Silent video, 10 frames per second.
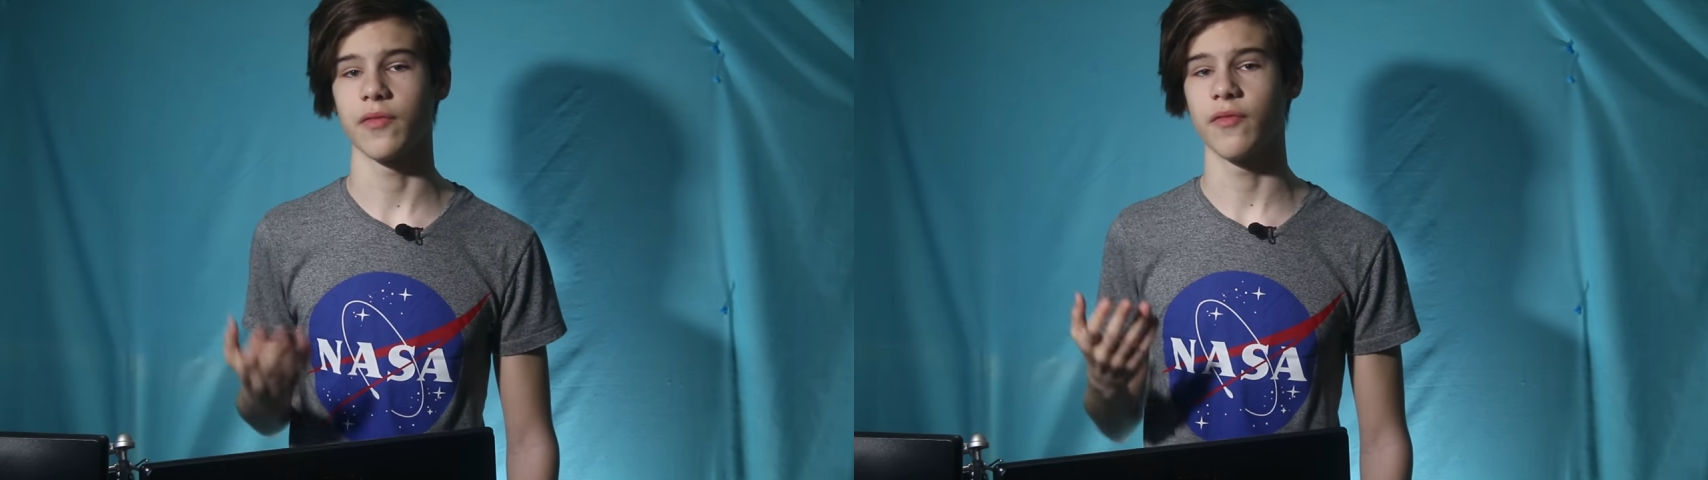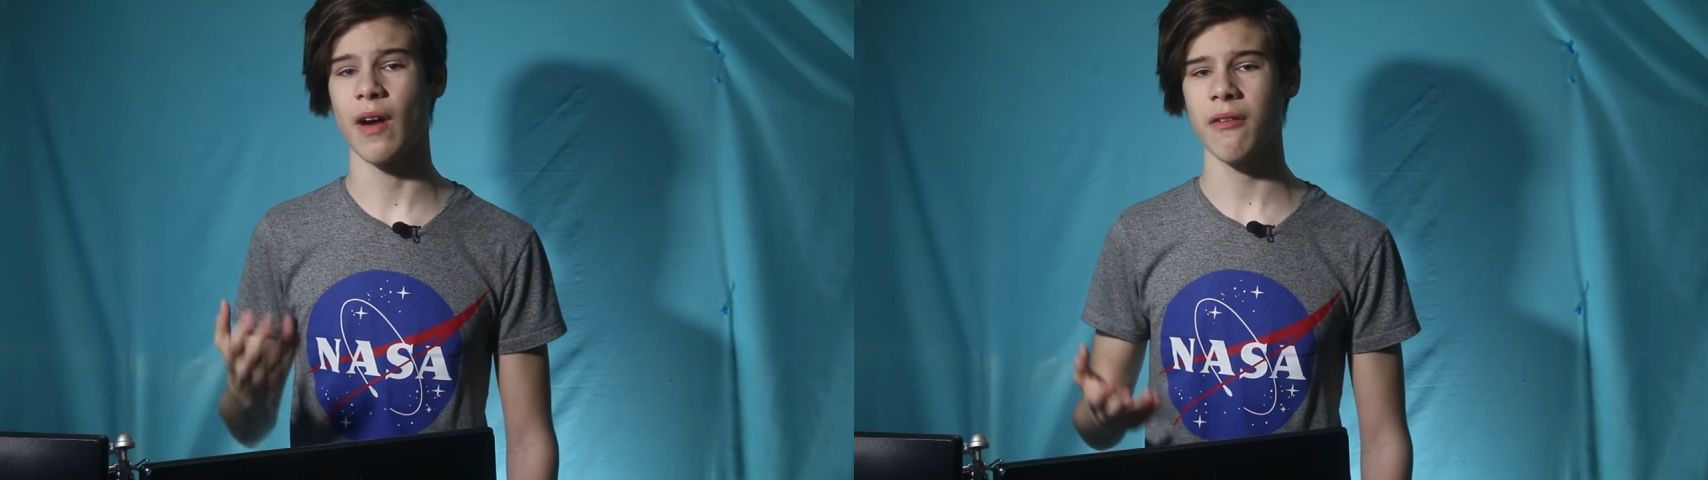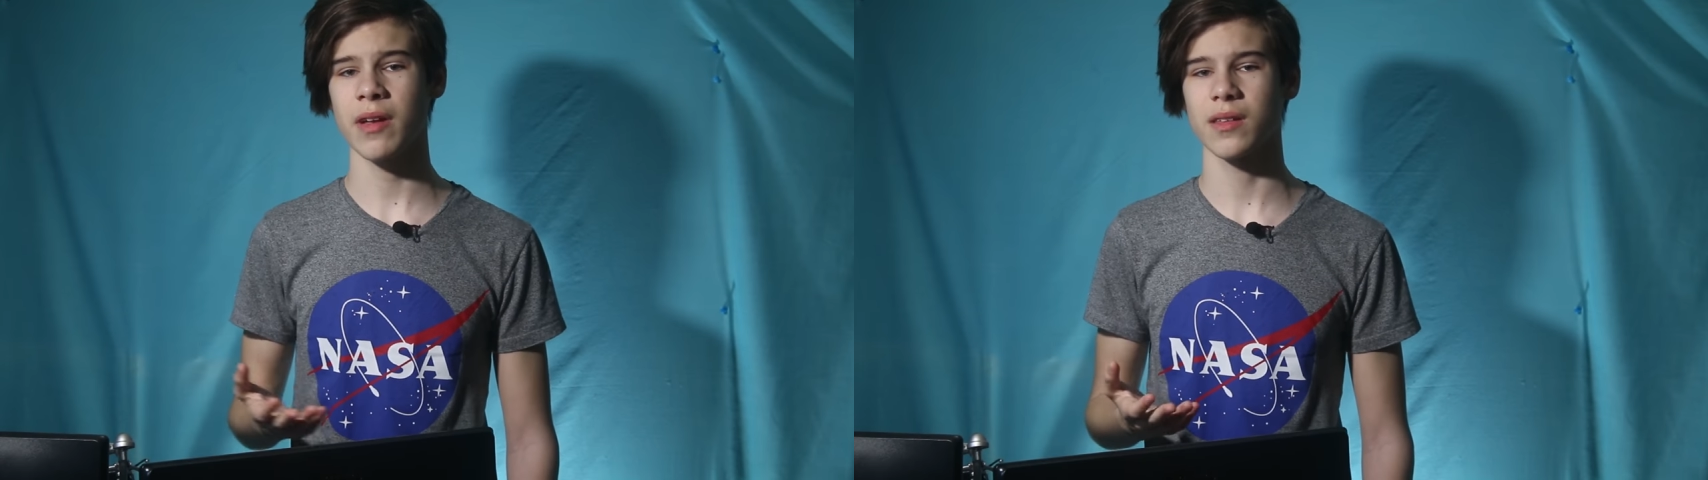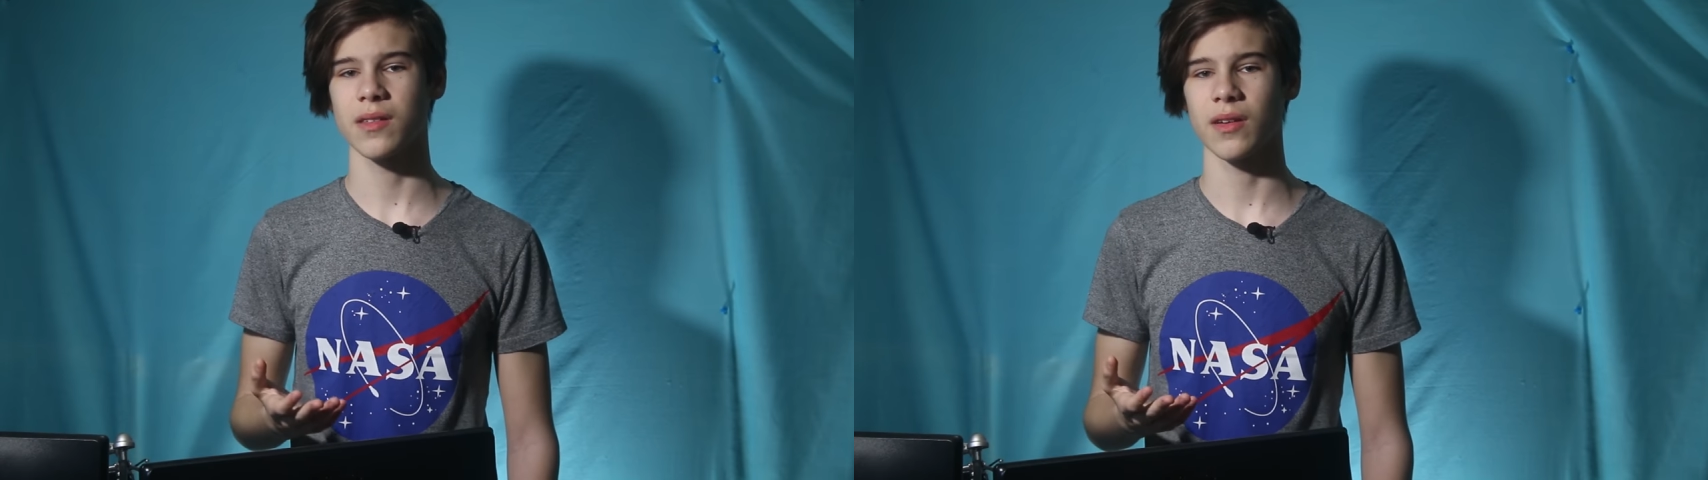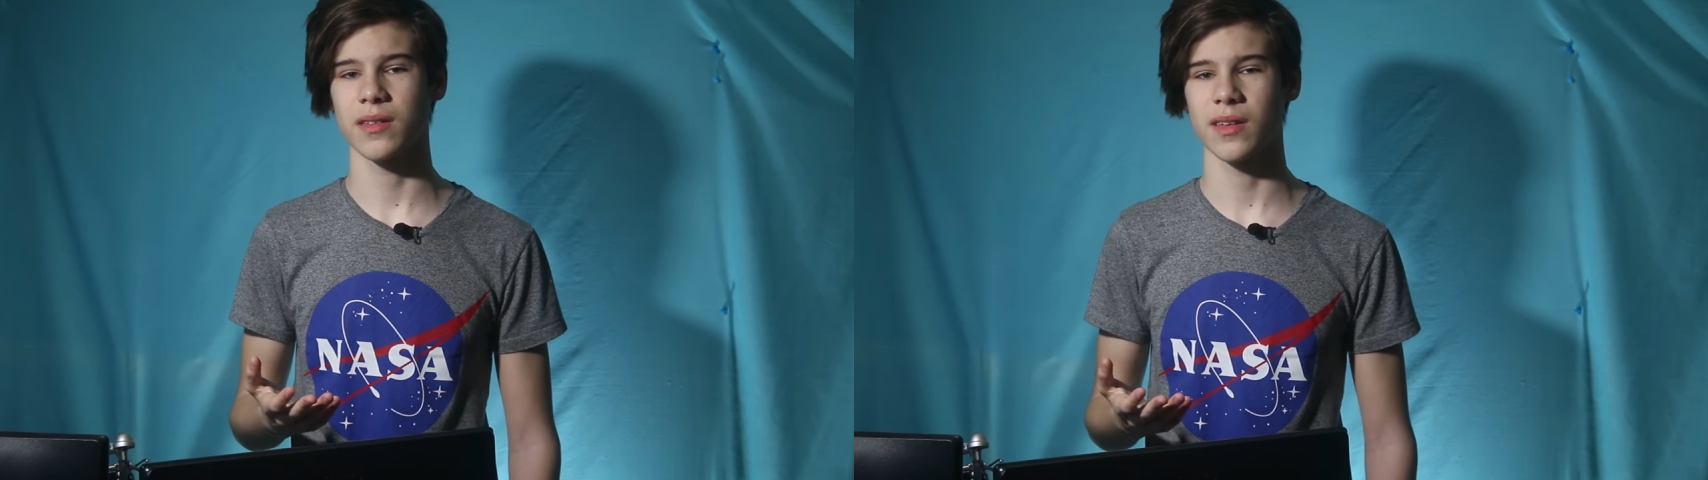is very
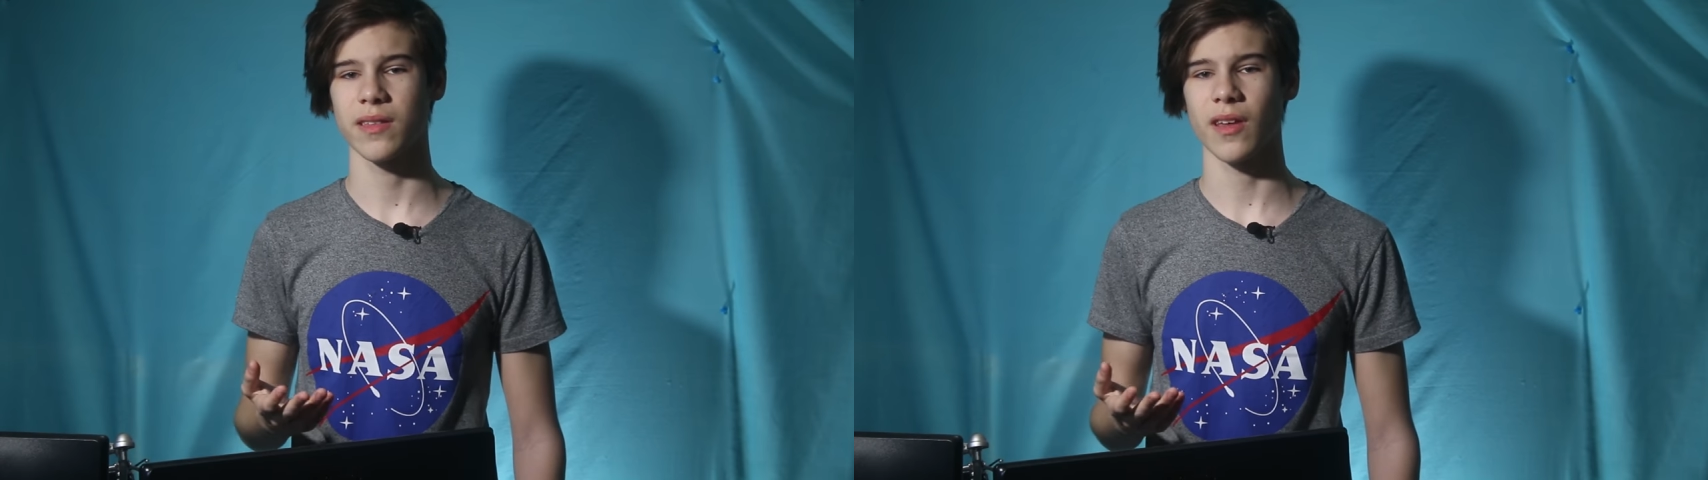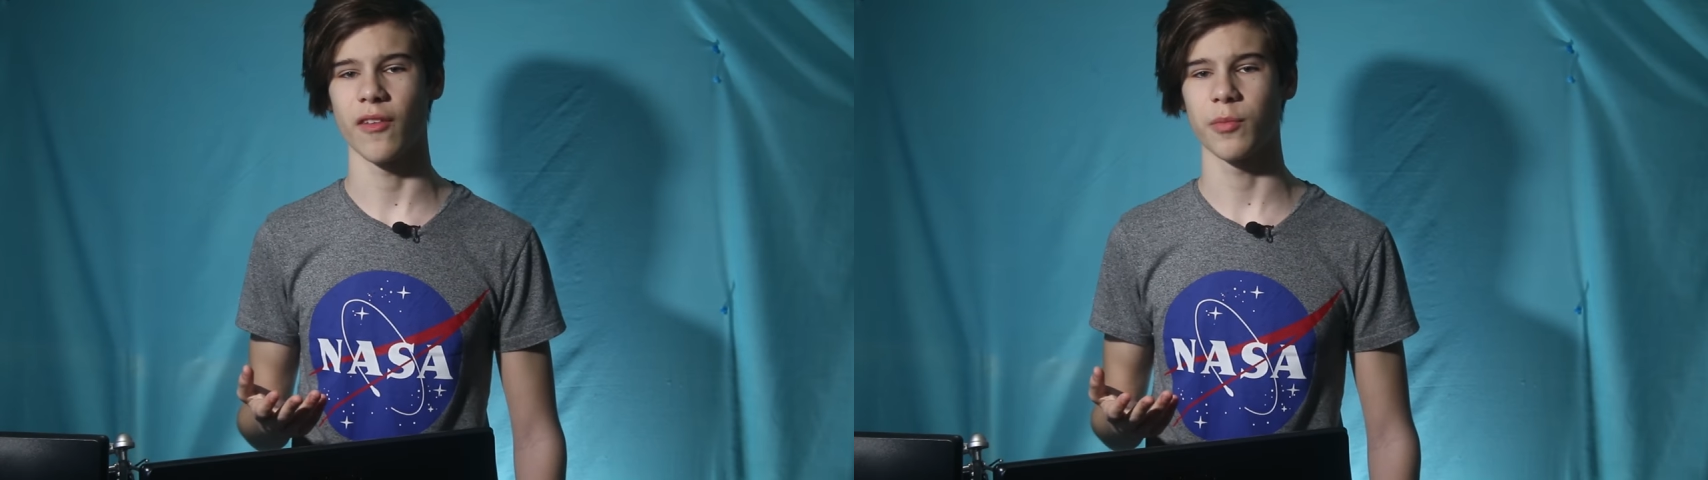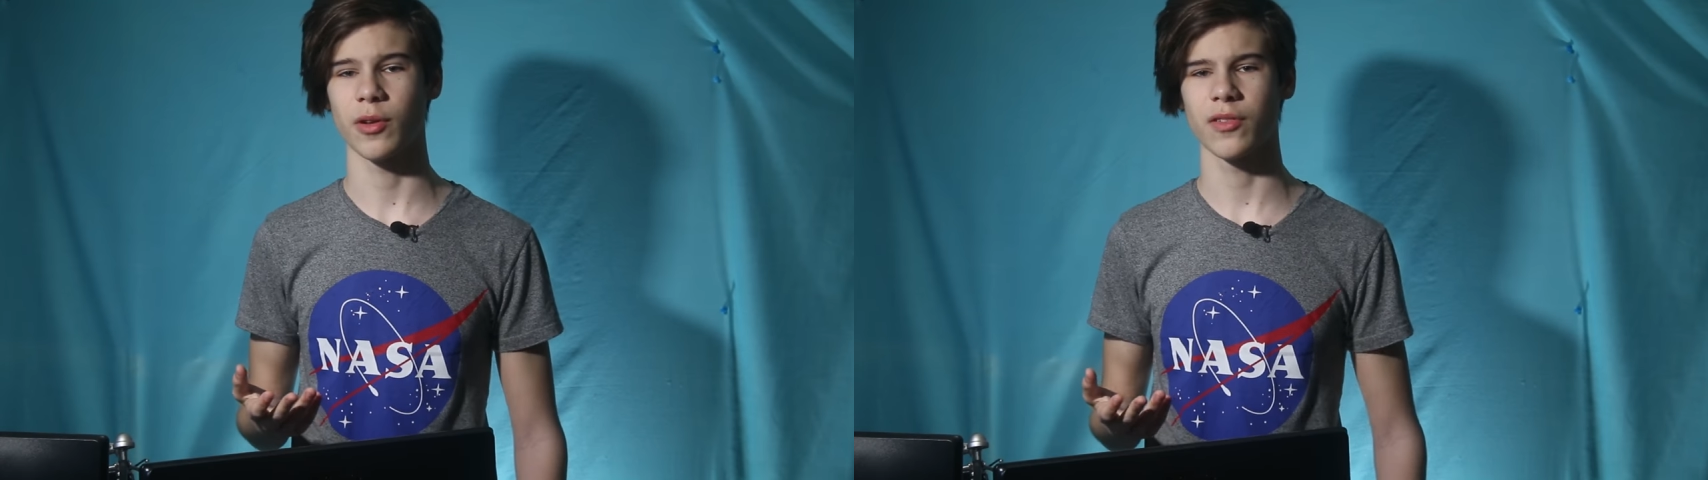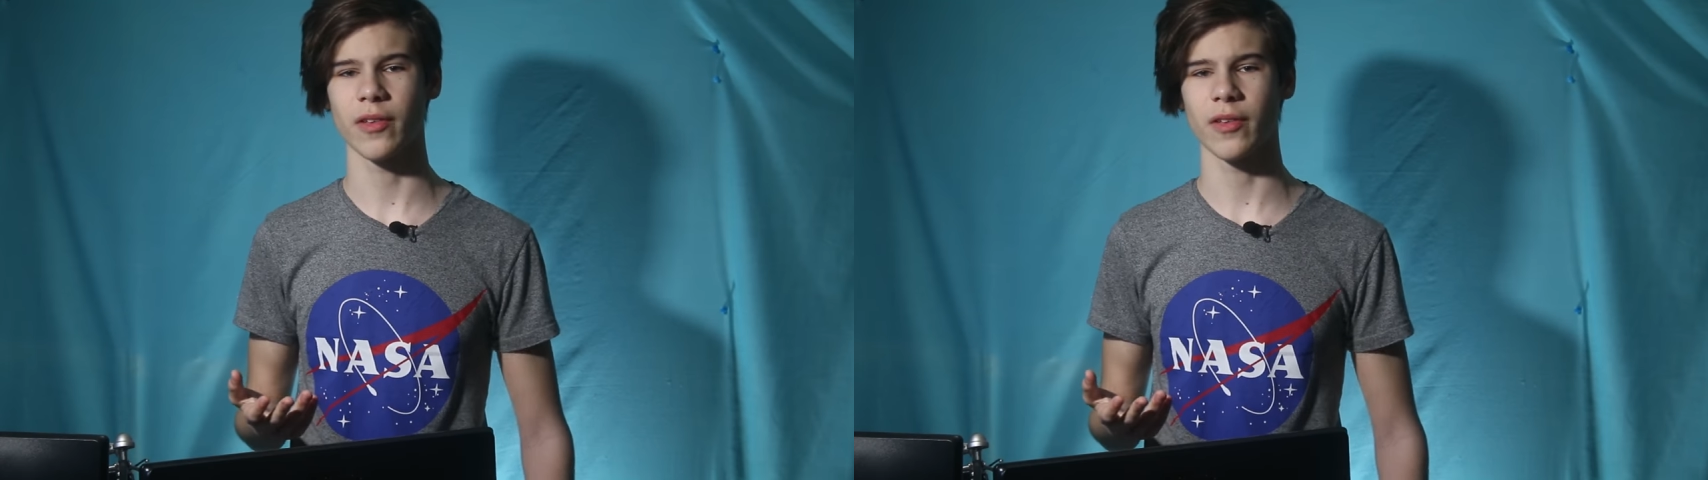exciting stuff because